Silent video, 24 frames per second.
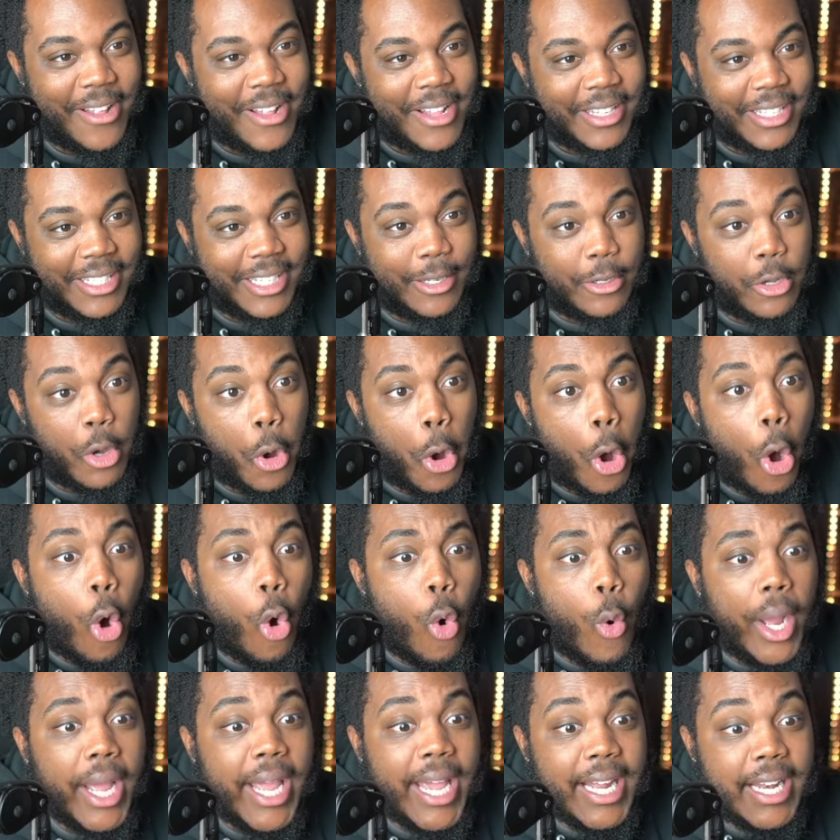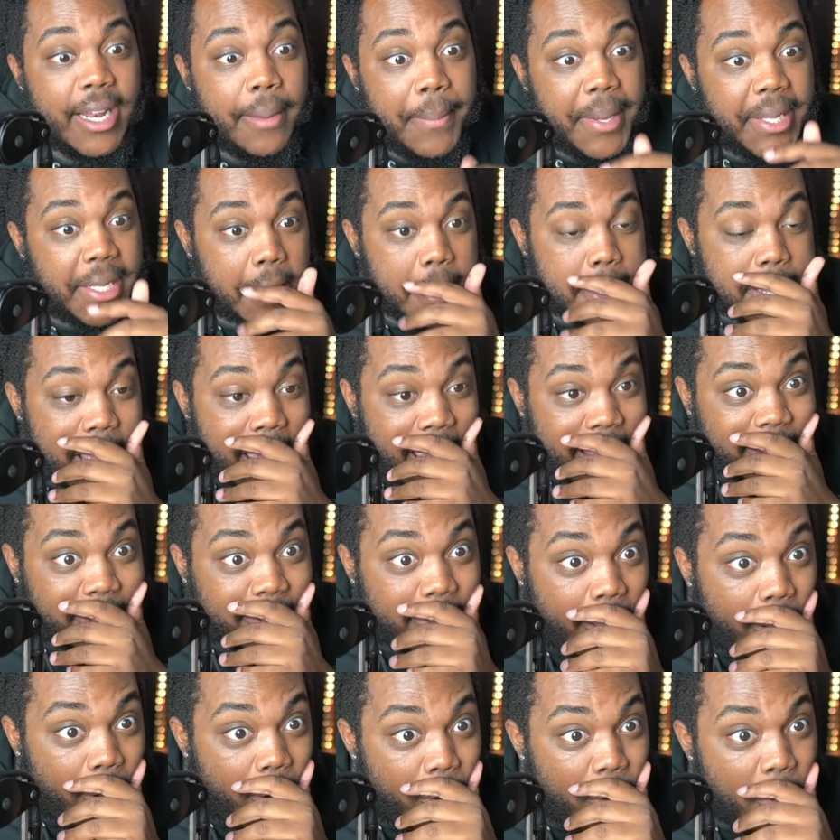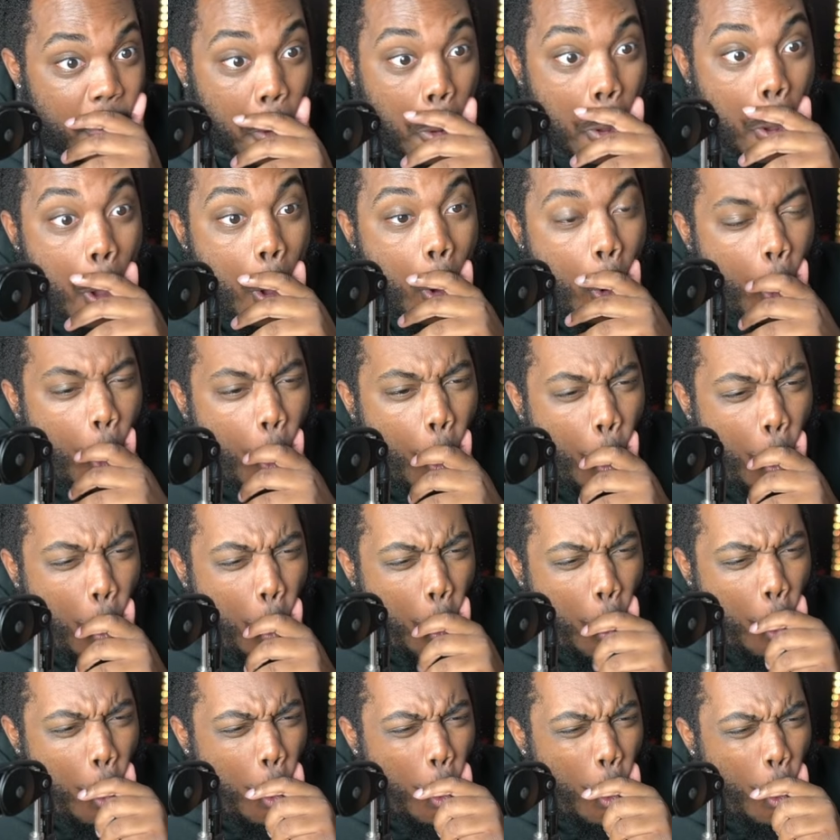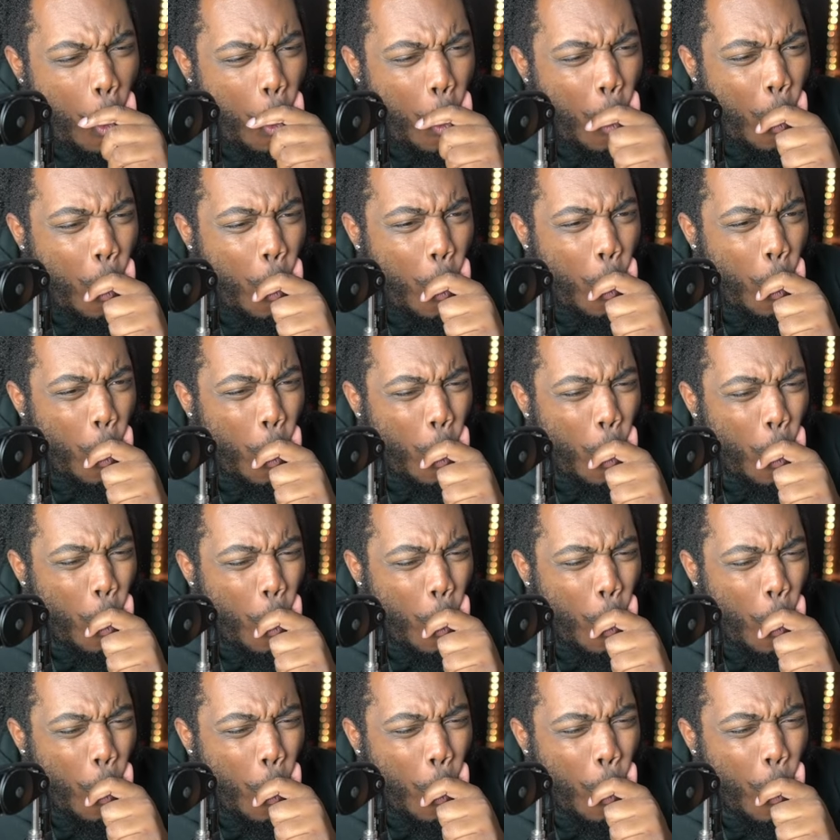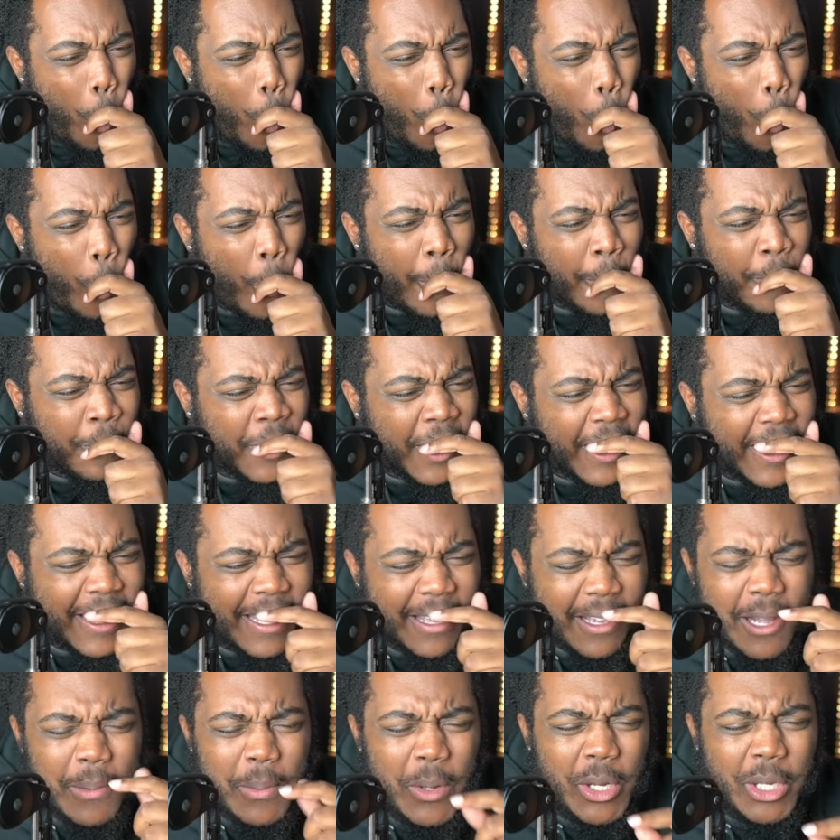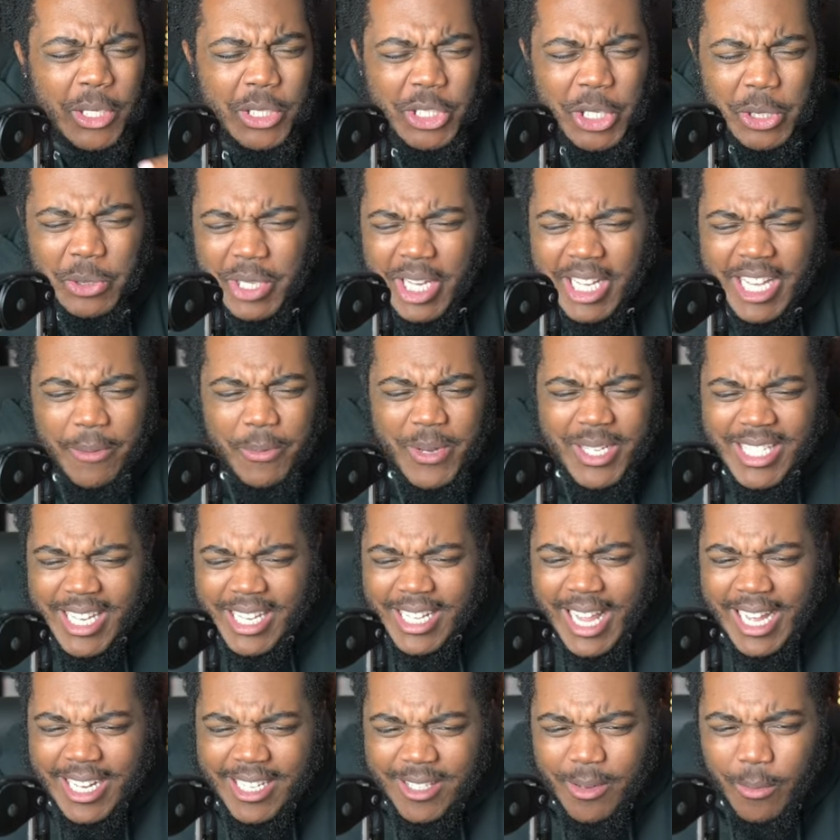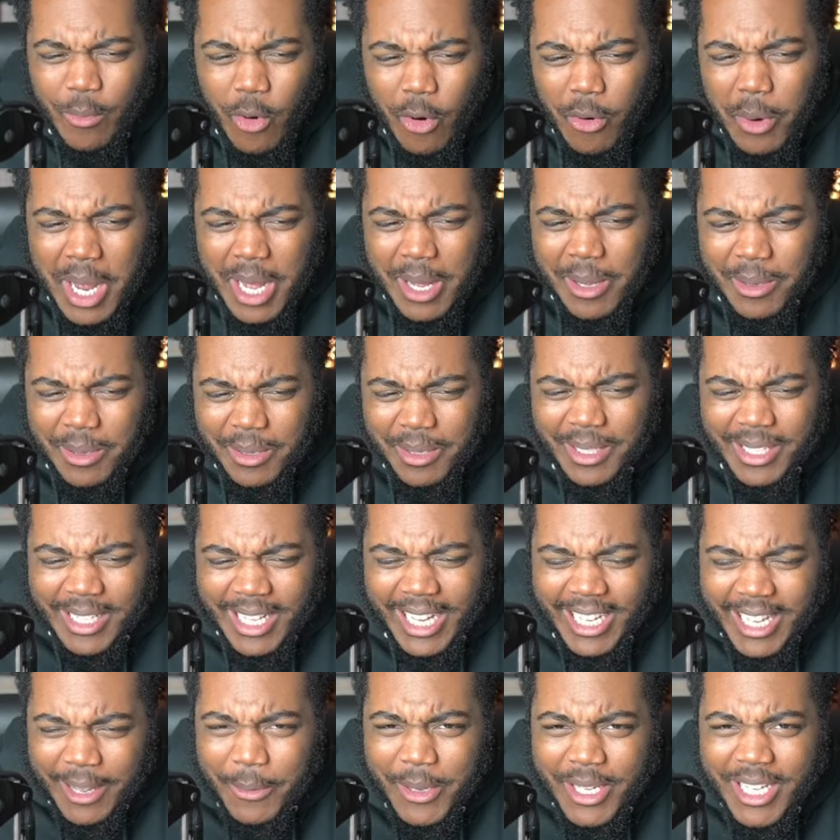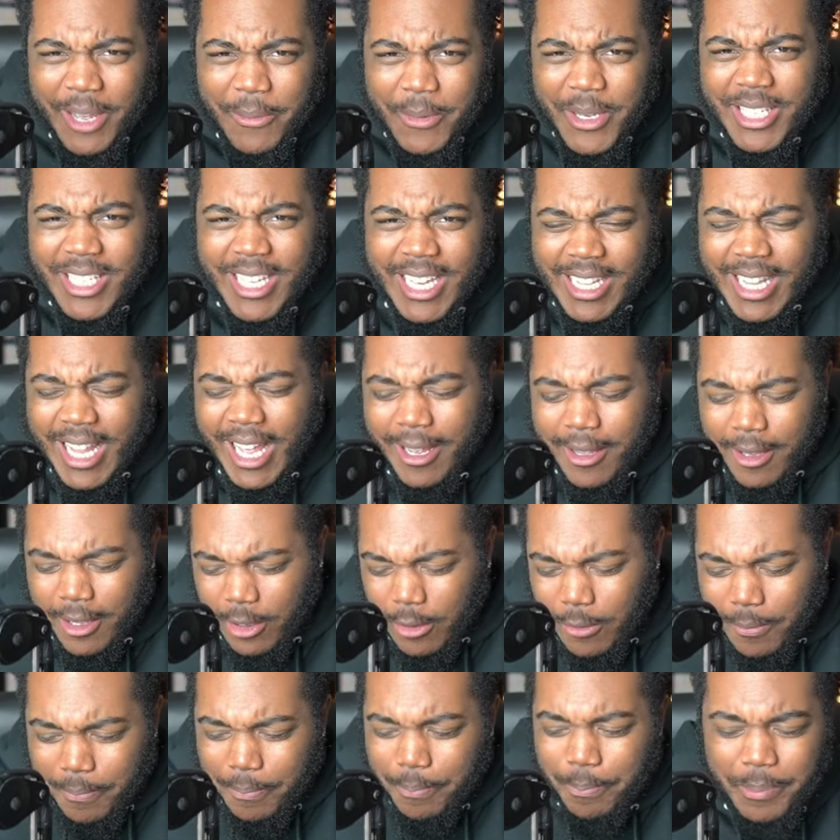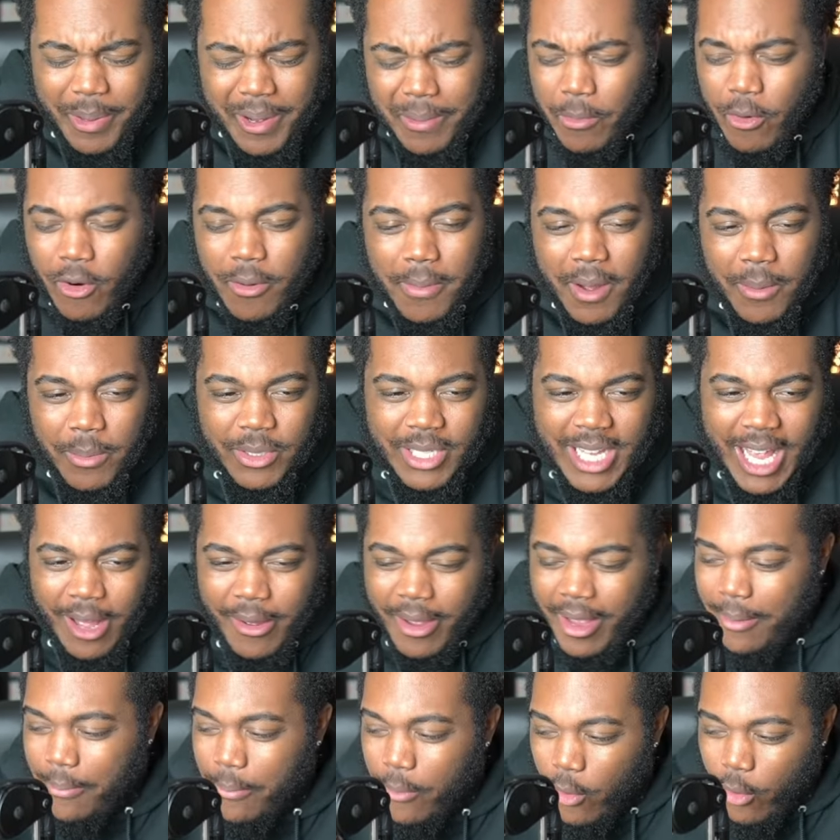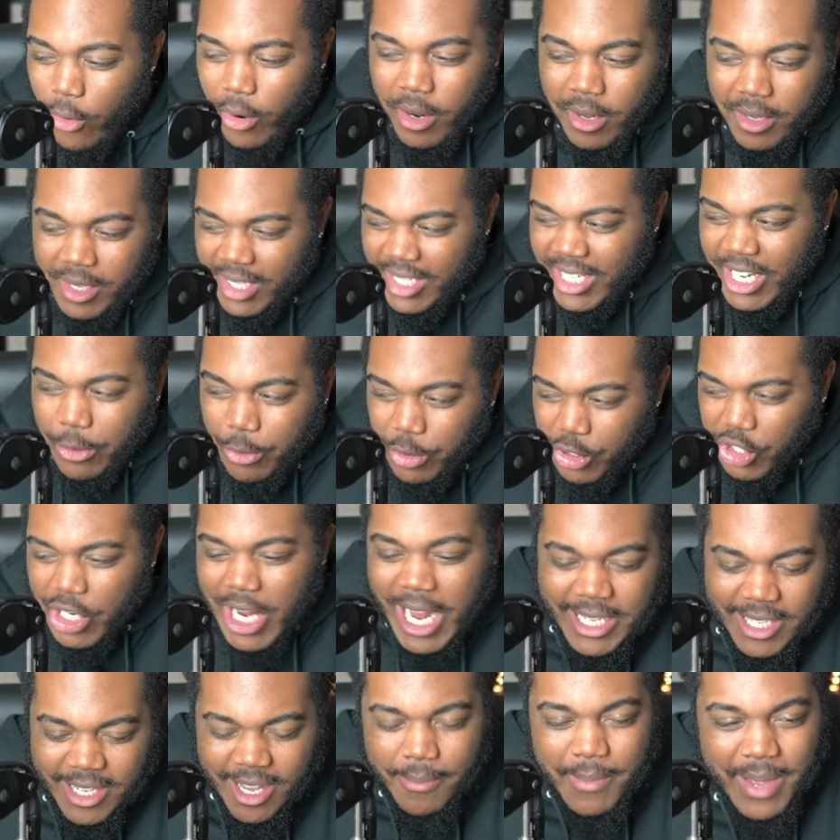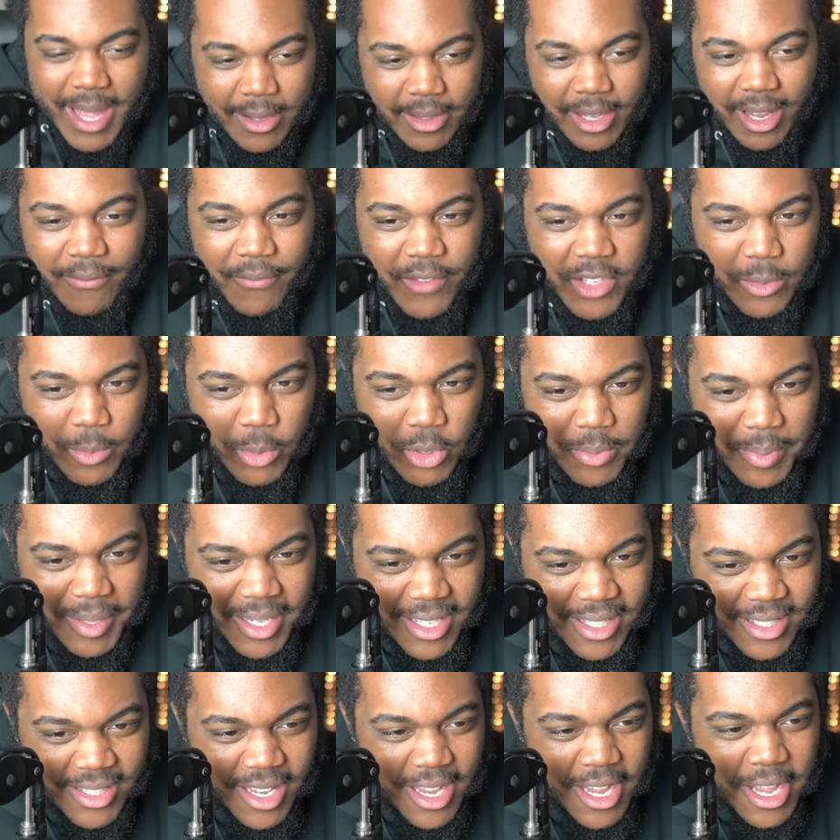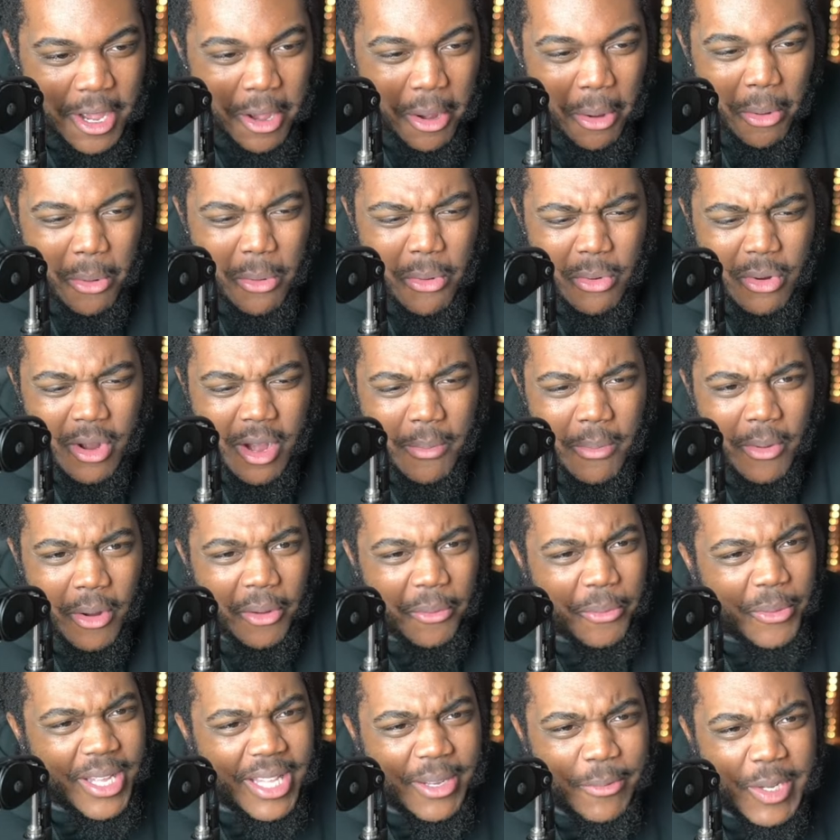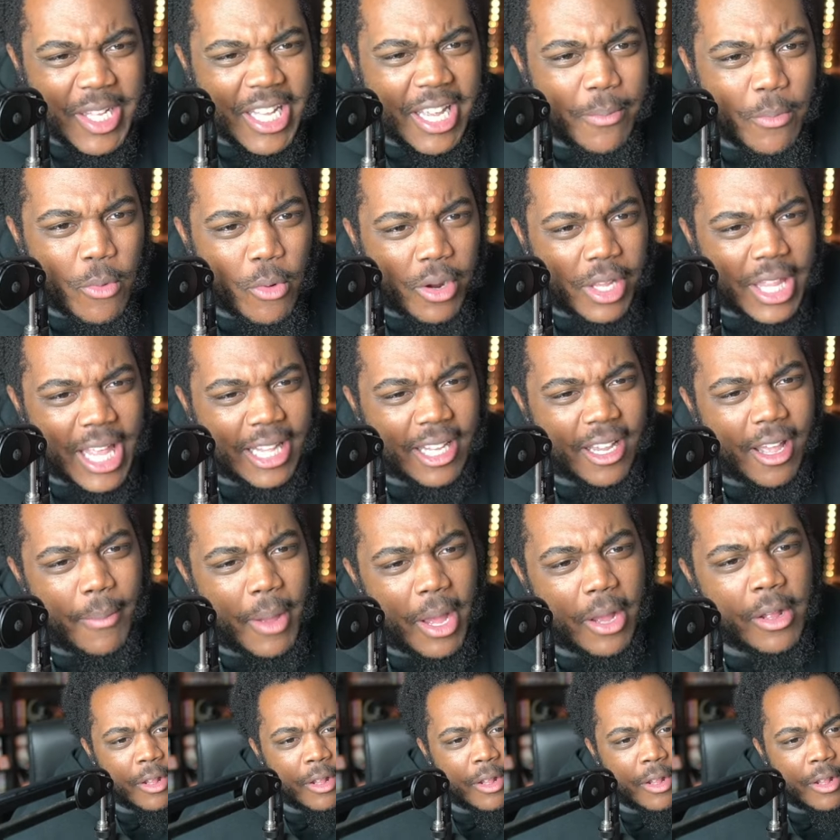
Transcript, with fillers: Is it going? Oh, it hit him in the neck though. Ooh come on, Josuke! can we send like some more out? Like, can, can we send like you put more bubbles out and more of the secret shots come out, the invisible spins? Oh, come on, we, we need more of that to come out.